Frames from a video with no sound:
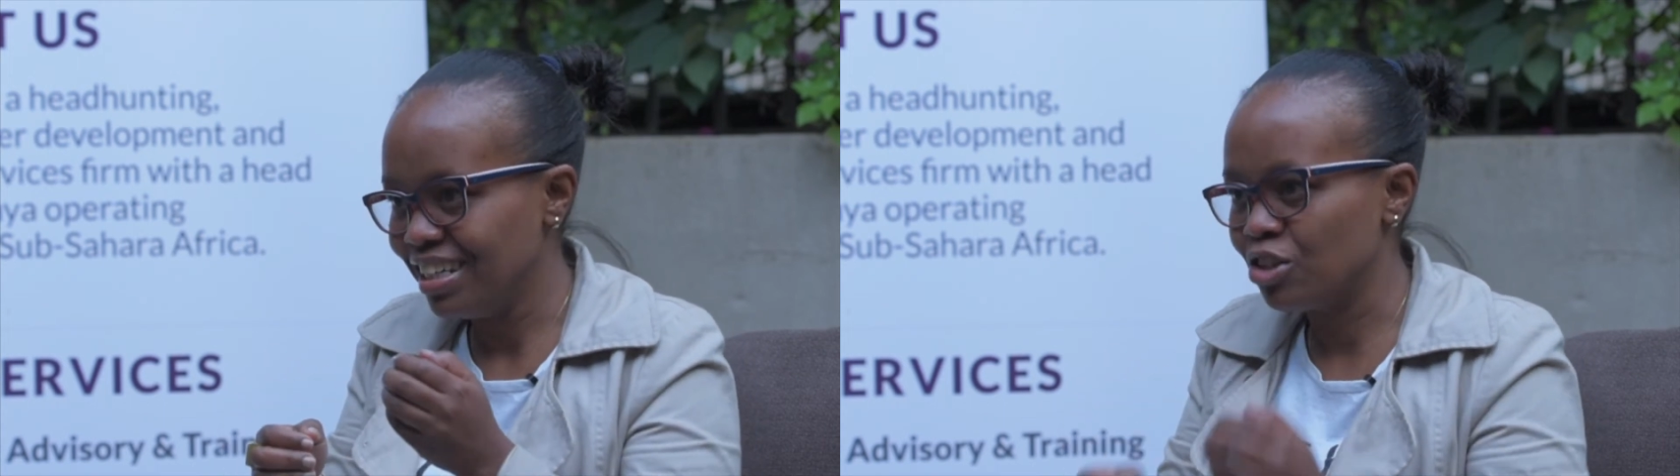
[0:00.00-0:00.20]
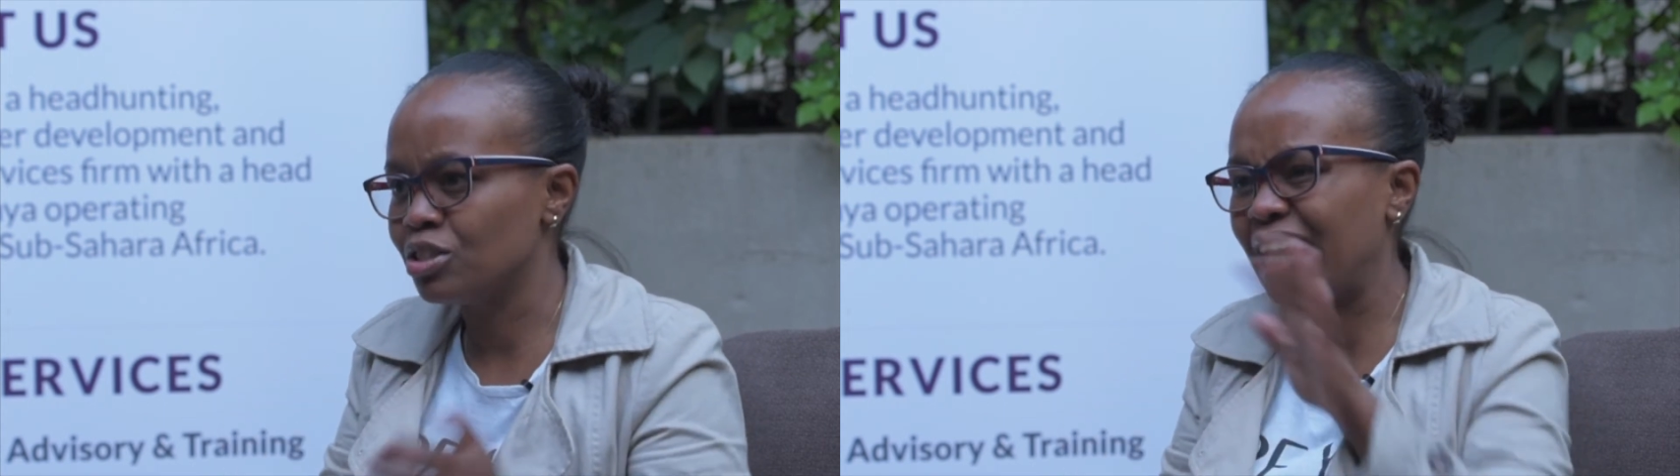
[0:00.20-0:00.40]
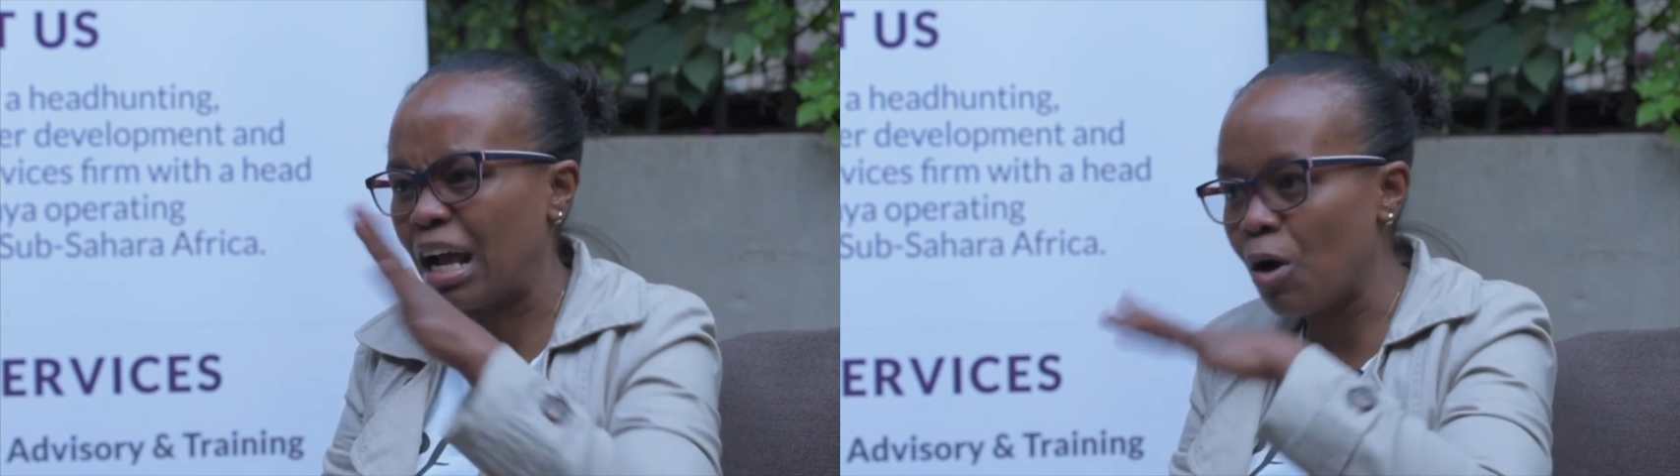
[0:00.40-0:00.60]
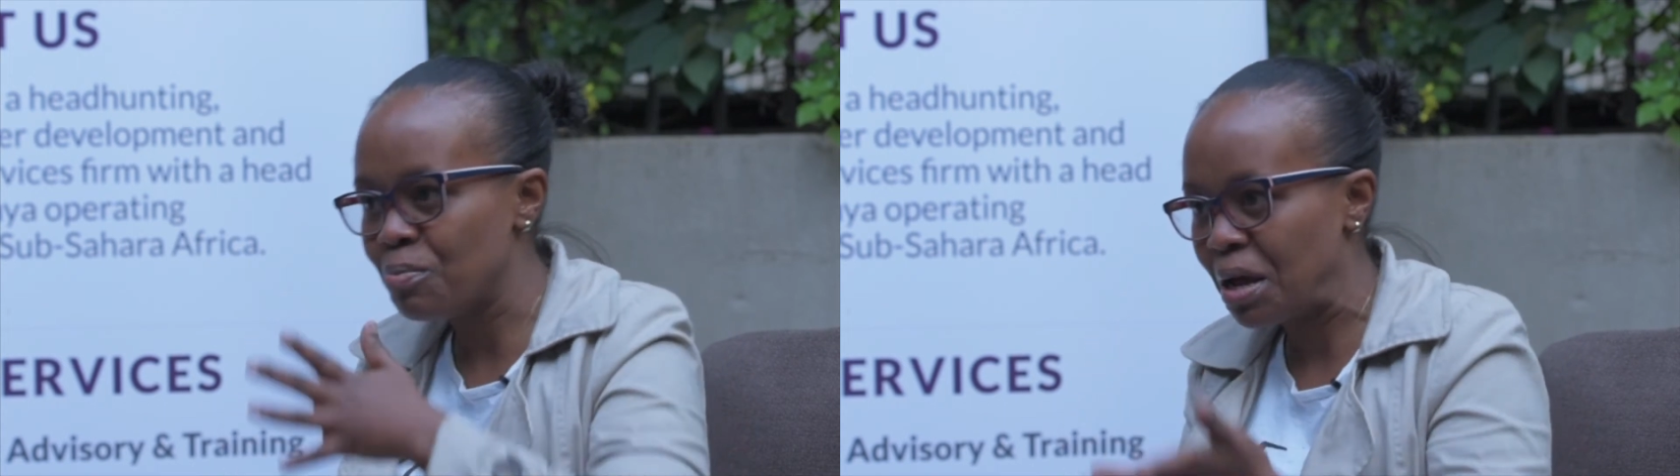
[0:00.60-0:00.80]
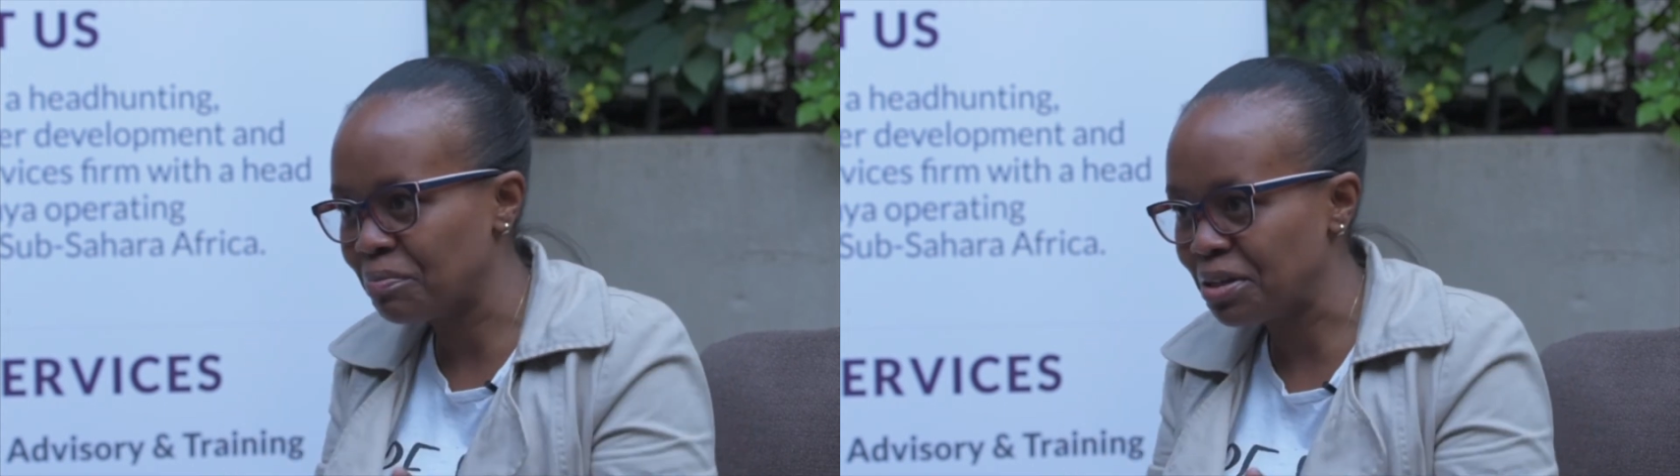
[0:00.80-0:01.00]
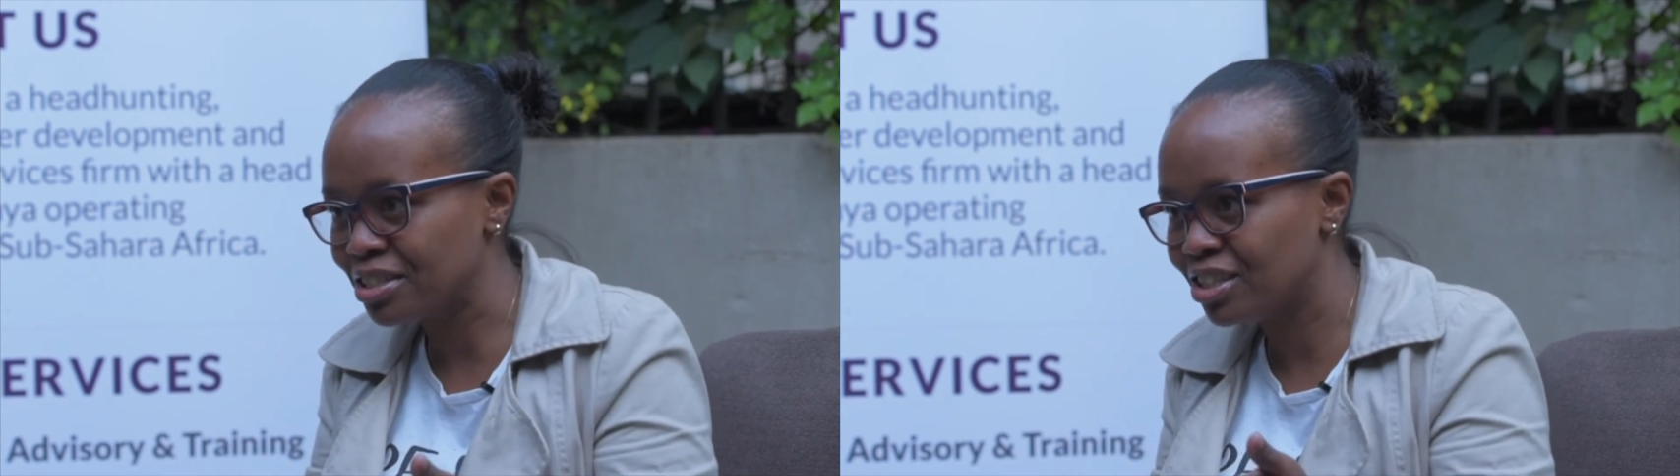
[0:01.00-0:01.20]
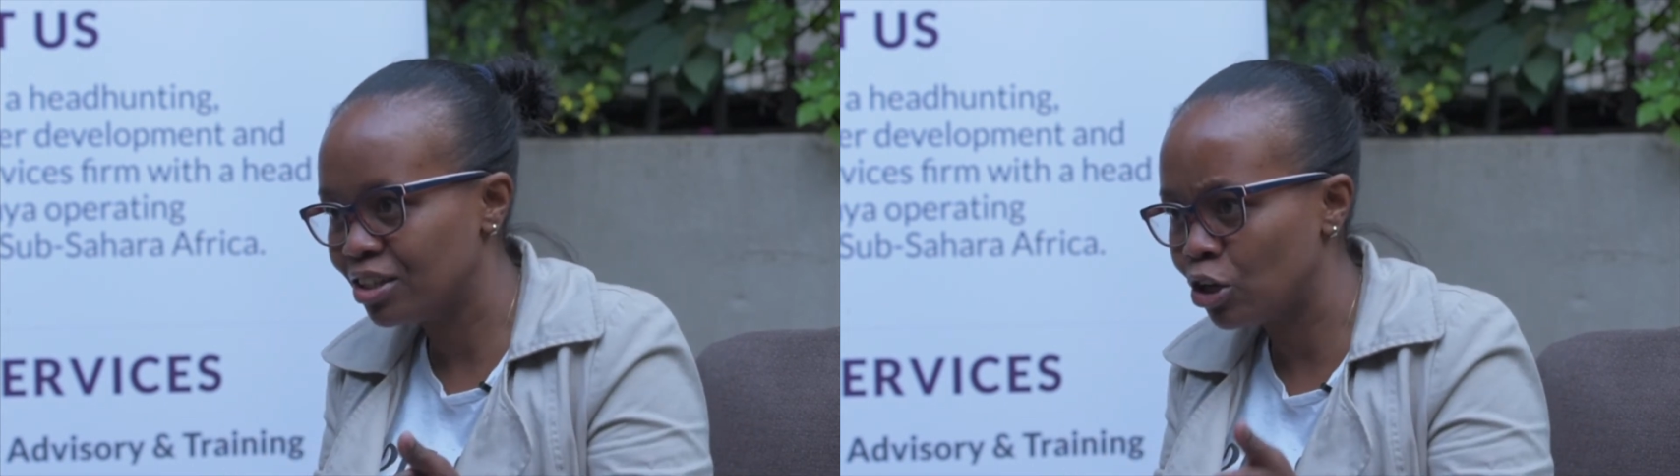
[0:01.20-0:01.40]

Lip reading: So it's like copy and paste.